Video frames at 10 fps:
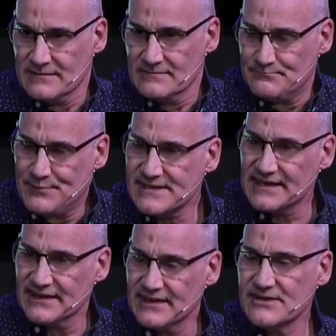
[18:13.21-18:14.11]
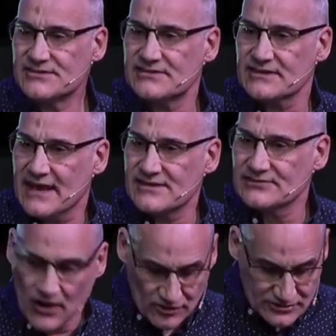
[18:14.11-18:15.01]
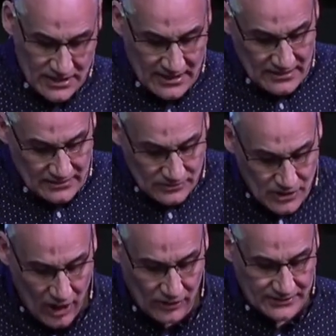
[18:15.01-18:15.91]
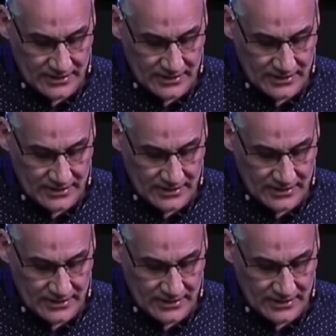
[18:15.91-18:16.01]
Busyness is not God,